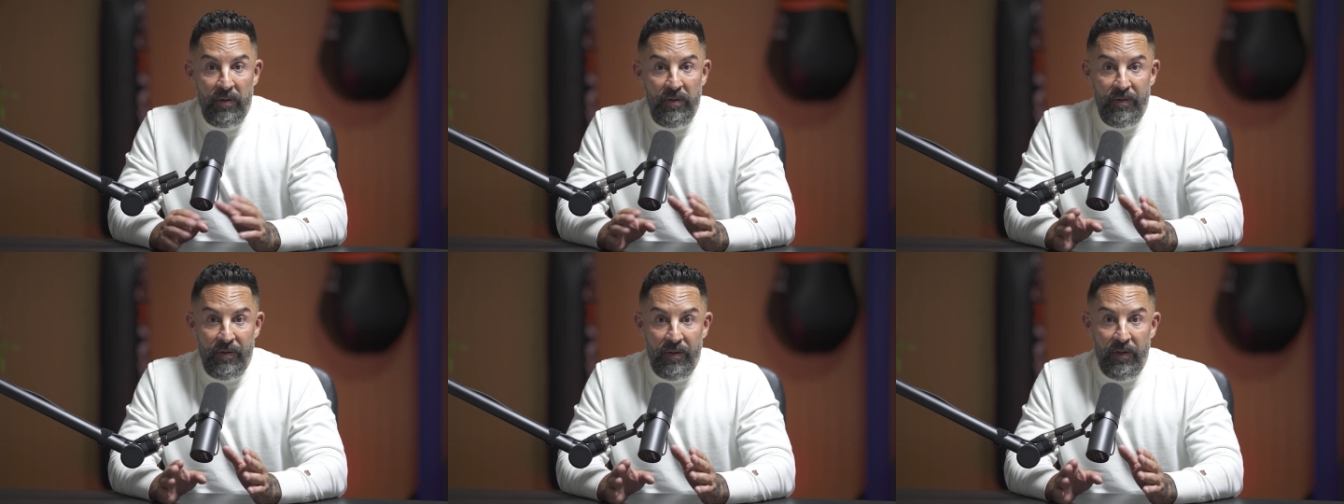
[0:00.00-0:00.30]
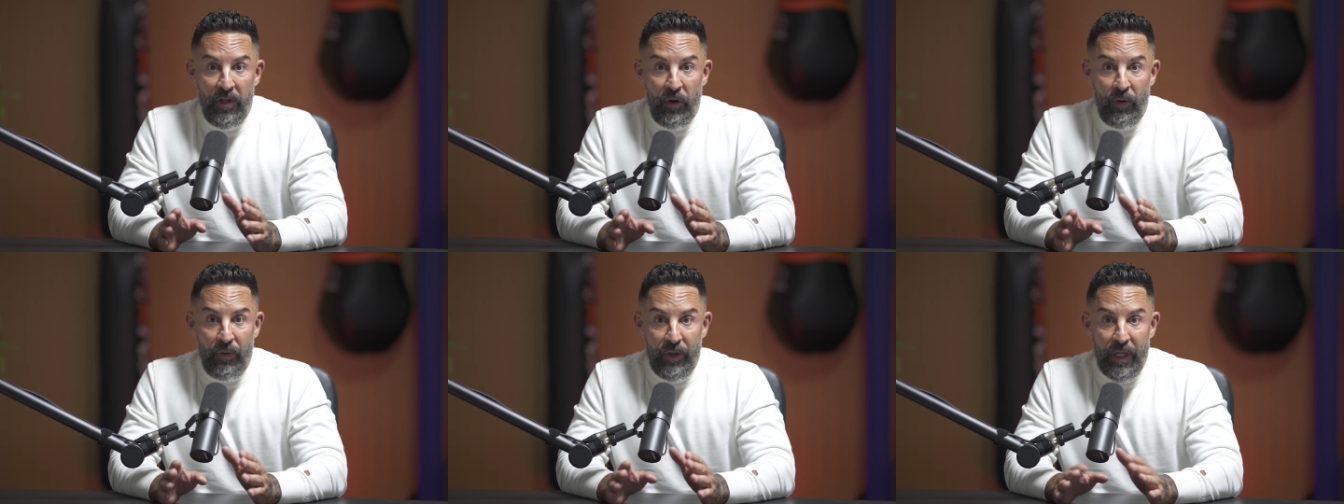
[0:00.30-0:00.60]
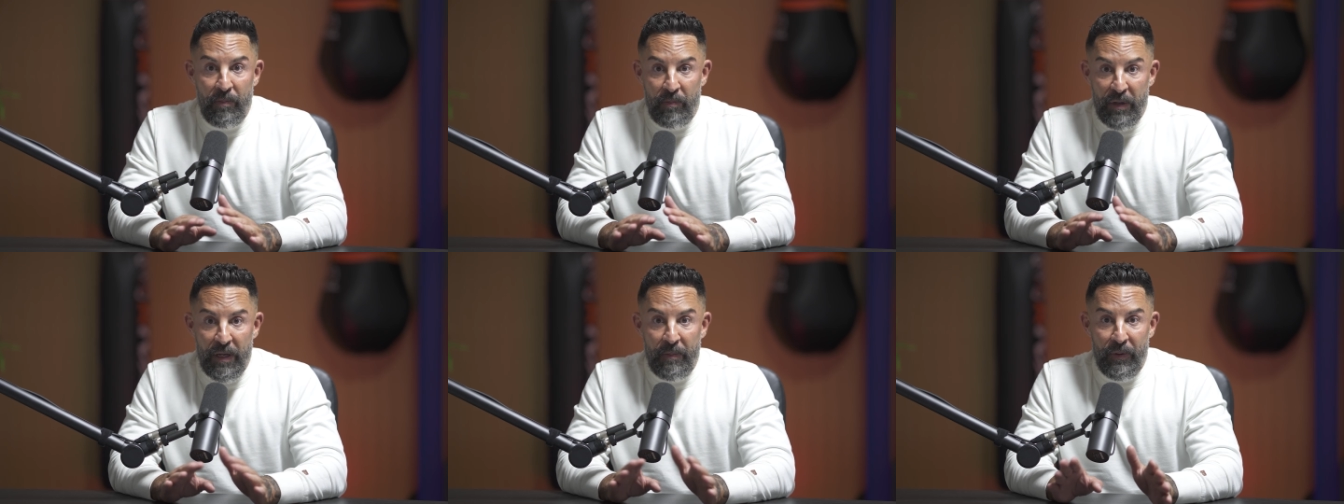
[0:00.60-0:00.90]

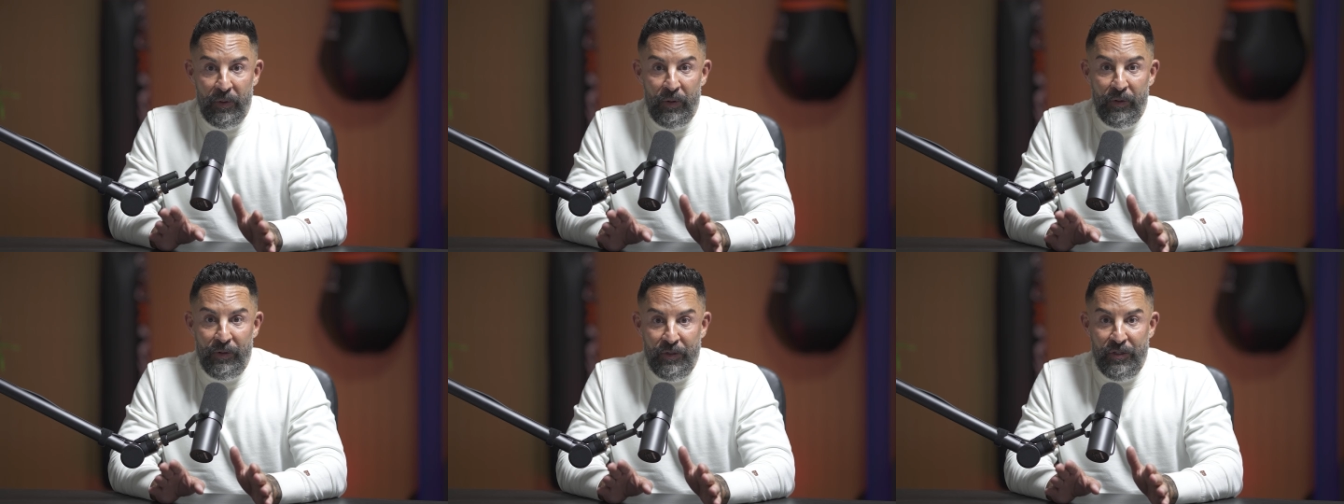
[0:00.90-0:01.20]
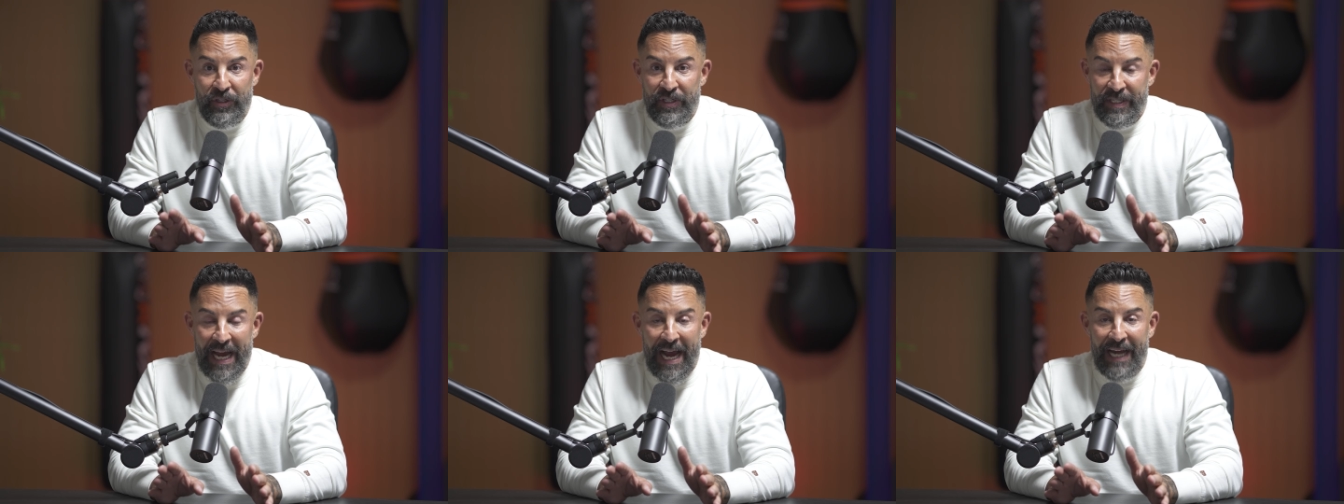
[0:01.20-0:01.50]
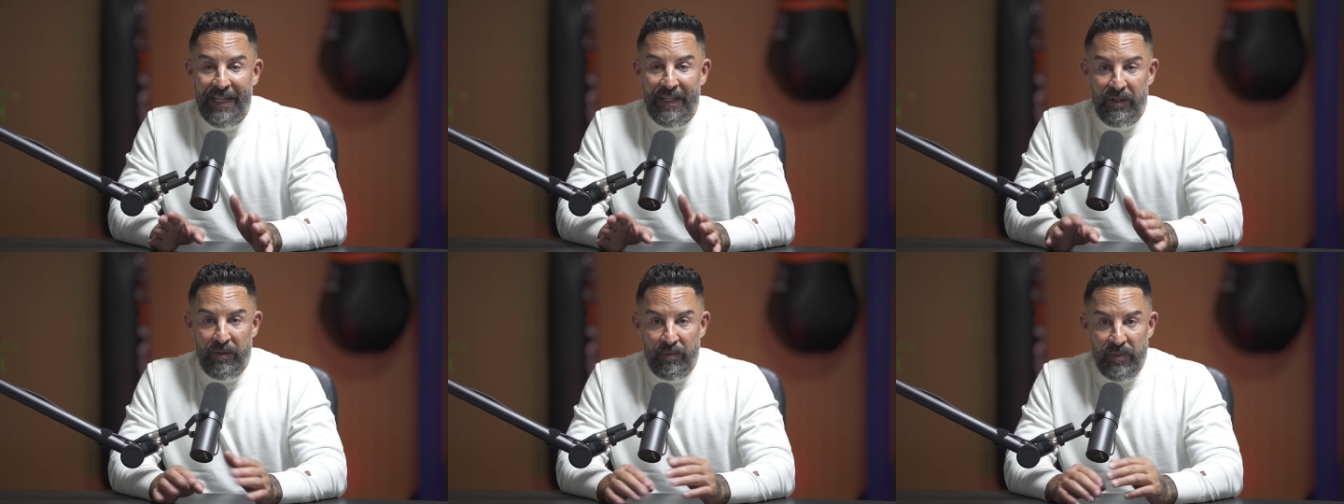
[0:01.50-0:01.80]
literally, people are
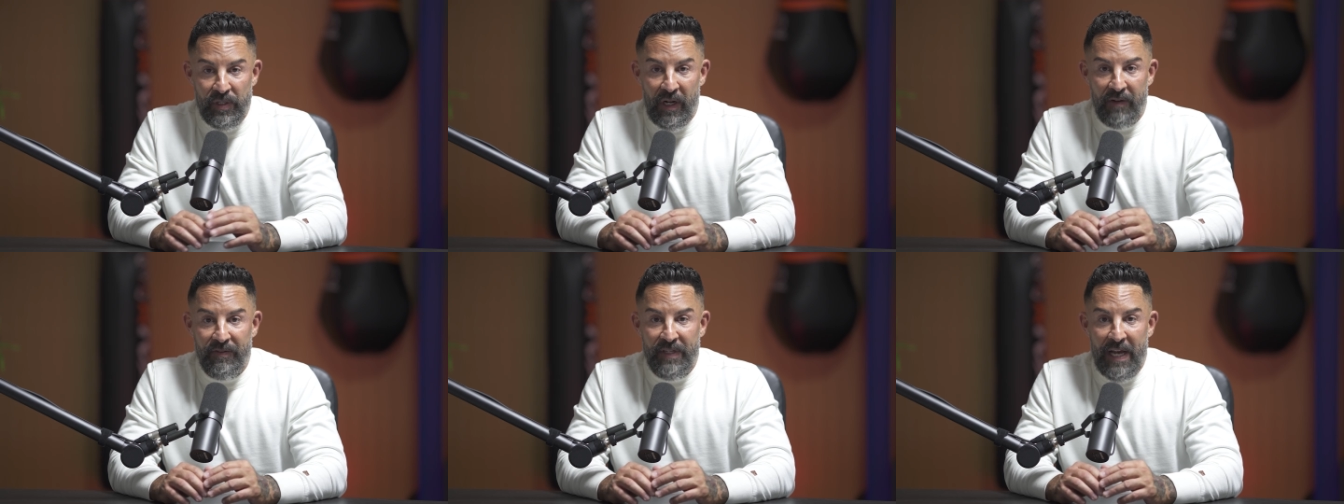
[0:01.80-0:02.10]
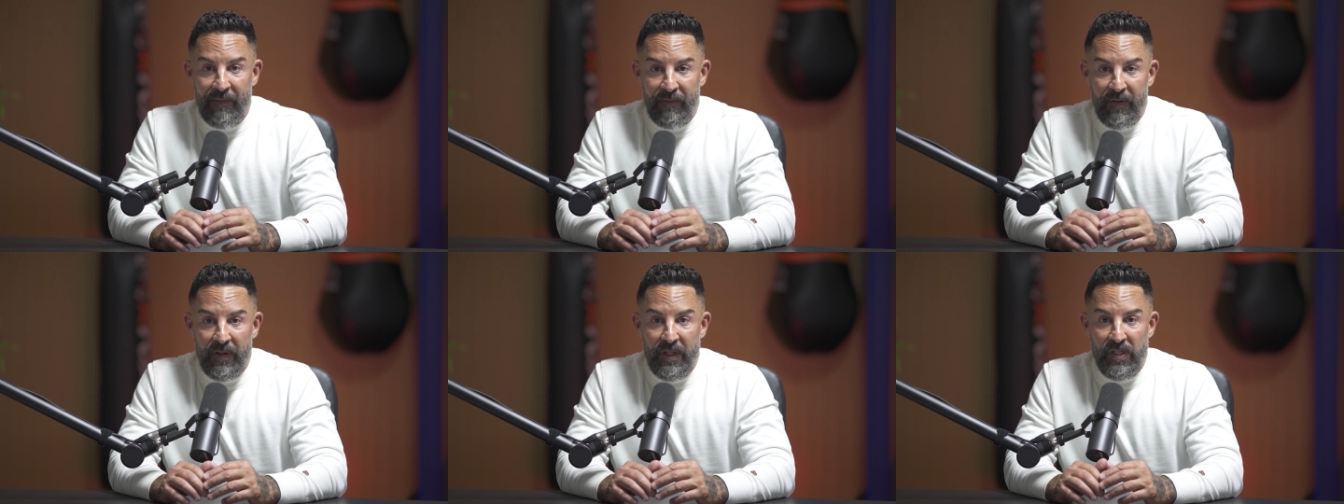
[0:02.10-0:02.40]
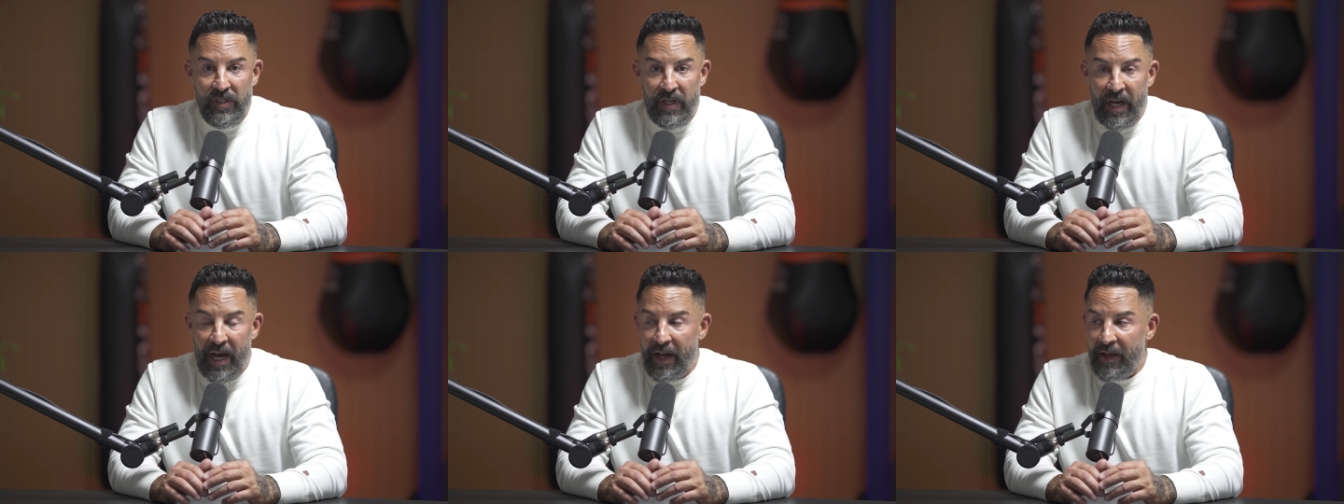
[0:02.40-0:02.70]
styling themselves after
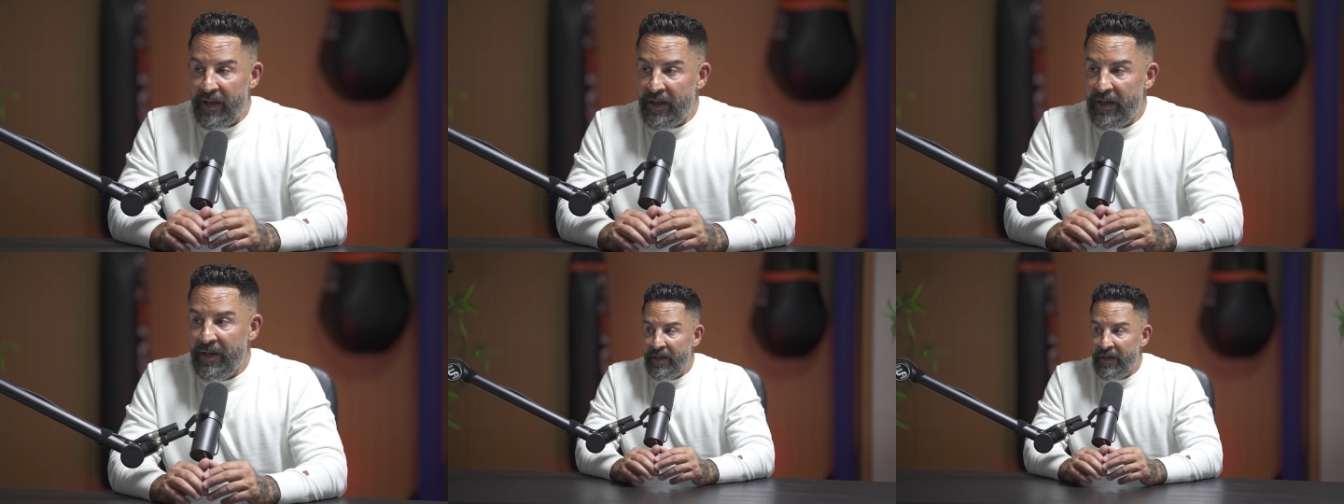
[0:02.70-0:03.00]
this guy.